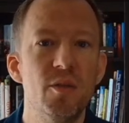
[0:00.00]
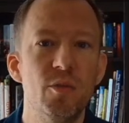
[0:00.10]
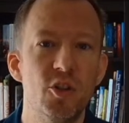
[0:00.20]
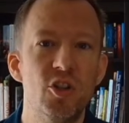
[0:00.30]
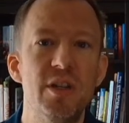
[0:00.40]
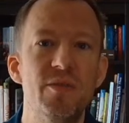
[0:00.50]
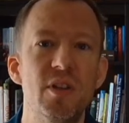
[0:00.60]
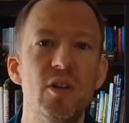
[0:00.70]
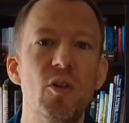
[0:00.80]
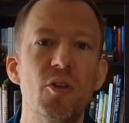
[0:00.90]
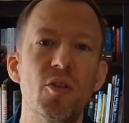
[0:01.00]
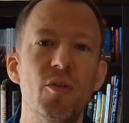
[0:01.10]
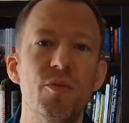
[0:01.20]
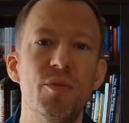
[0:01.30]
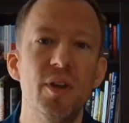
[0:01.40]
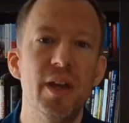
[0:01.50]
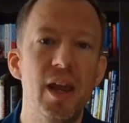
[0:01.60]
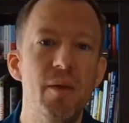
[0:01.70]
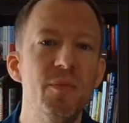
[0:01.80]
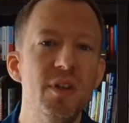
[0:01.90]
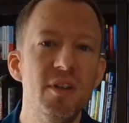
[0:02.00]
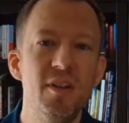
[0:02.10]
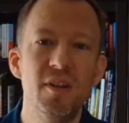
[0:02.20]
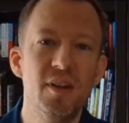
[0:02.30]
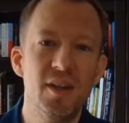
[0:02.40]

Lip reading: which leaves a lot of empty